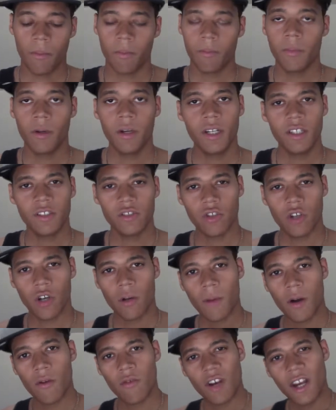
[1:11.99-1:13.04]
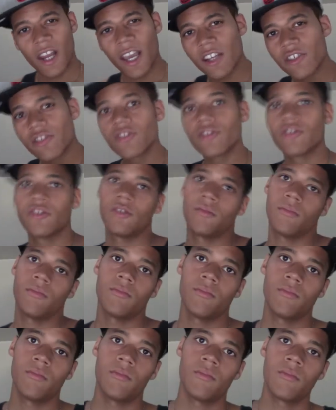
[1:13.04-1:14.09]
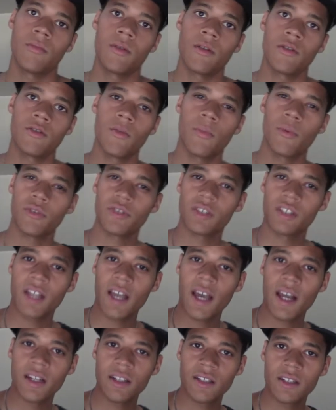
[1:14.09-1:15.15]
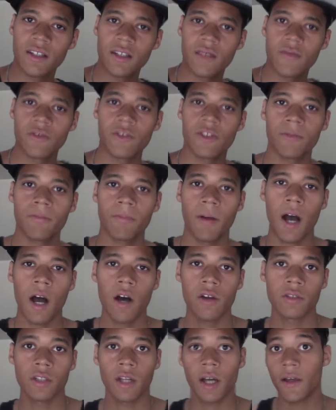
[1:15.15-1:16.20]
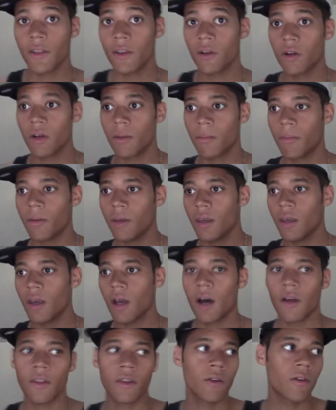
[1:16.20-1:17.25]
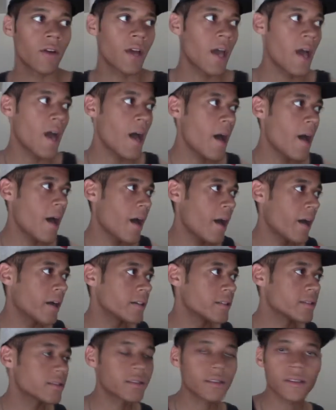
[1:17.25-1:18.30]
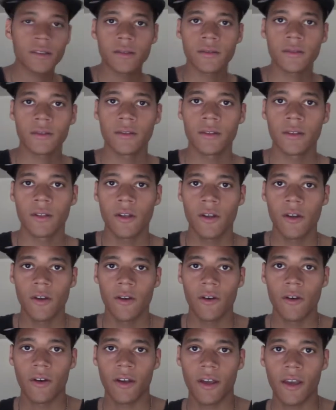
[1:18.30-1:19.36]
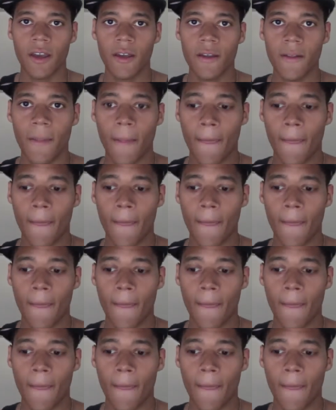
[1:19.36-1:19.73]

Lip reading: But let's talk about relationship, your personality of your spouse, how they're gonna be, how they're gonna act. Okay,